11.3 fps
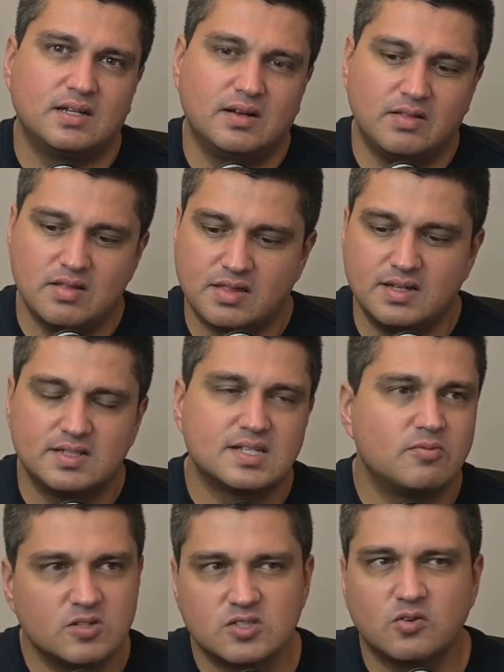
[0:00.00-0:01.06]
the things they're
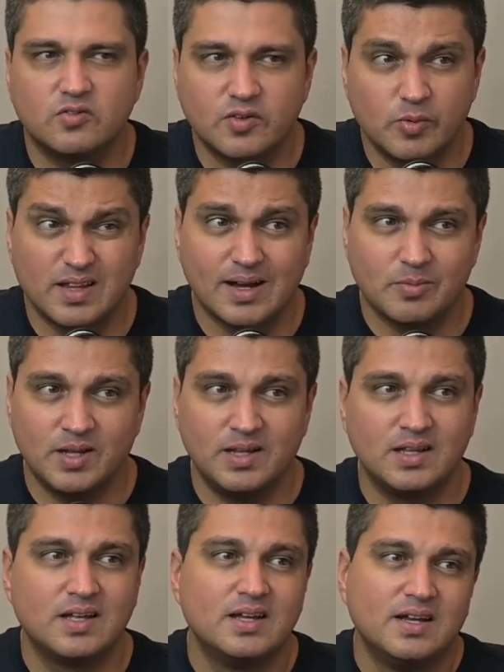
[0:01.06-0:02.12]
resolving without me.